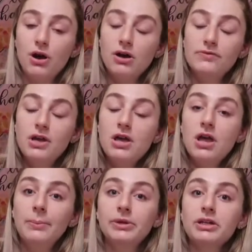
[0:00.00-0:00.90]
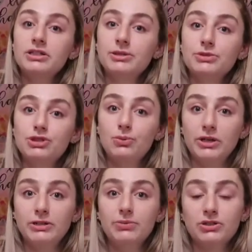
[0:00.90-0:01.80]
off because it was
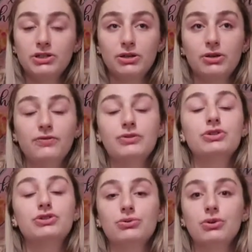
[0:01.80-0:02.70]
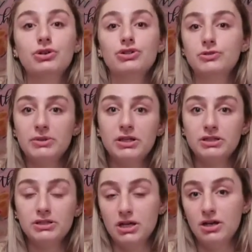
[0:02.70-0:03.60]
20% off the store just
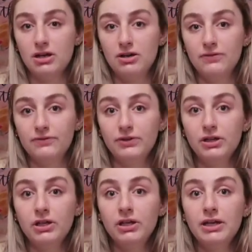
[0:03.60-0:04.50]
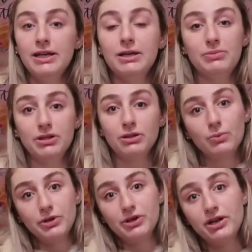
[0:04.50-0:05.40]
because of it being their
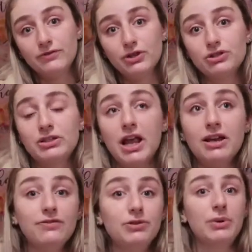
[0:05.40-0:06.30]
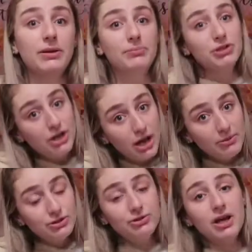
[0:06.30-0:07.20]
1 year anniversary. And if you went in
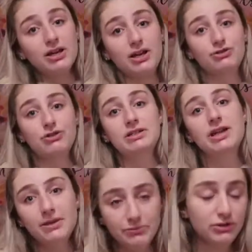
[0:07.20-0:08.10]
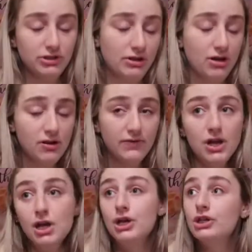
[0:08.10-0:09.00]
pajamas, you got an extra 10% off.
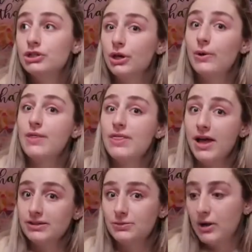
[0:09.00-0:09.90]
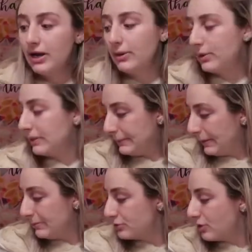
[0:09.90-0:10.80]
So that's why I went in
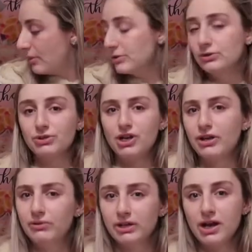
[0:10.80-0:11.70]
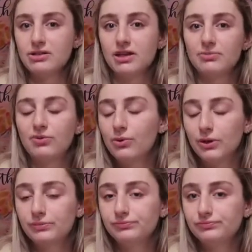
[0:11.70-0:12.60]
my pajamas, which I don't think I said
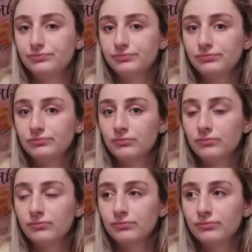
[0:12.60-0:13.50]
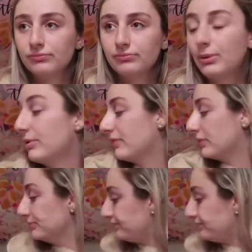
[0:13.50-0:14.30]
before. But whatever.